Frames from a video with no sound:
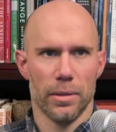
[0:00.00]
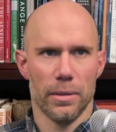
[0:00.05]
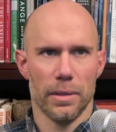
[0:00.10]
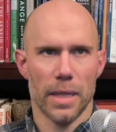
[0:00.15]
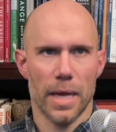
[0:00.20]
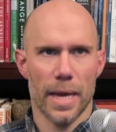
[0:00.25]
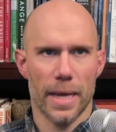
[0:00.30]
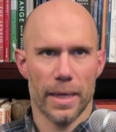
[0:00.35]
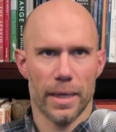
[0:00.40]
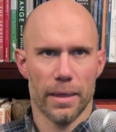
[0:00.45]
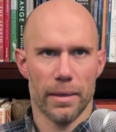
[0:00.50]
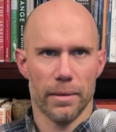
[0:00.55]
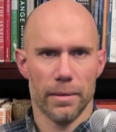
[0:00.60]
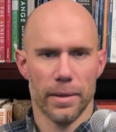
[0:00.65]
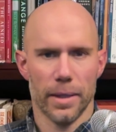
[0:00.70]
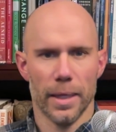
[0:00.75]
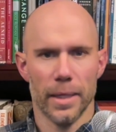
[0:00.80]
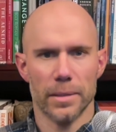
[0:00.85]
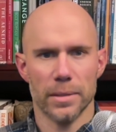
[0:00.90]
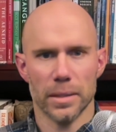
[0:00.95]
like
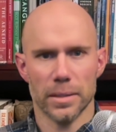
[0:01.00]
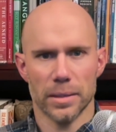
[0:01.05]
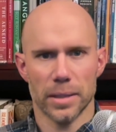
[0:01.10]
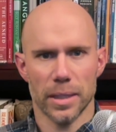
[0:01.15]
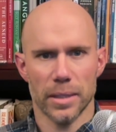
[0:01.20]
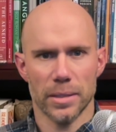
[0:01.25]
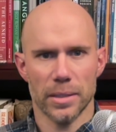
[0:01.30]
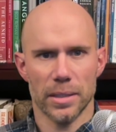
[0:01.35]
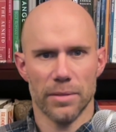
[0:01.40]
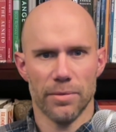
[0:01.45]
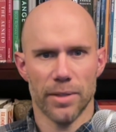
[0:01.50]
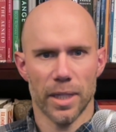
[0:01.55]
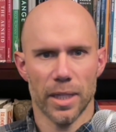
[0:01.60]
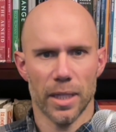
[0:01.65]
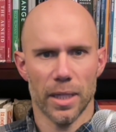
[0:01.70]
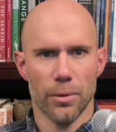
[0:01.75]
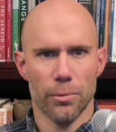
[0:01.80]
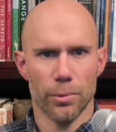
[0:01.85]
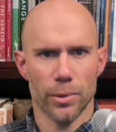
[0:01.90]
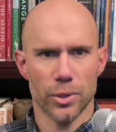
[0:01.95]
the existing
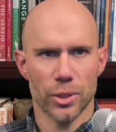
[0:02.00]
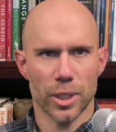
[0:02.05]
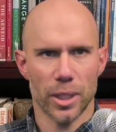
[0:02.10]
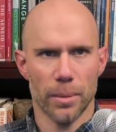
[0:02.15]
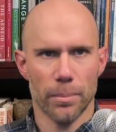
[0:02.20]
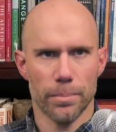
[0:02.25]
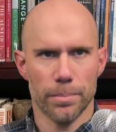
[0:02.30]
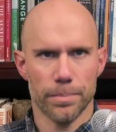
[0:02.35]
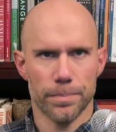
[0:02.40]
CVE regime.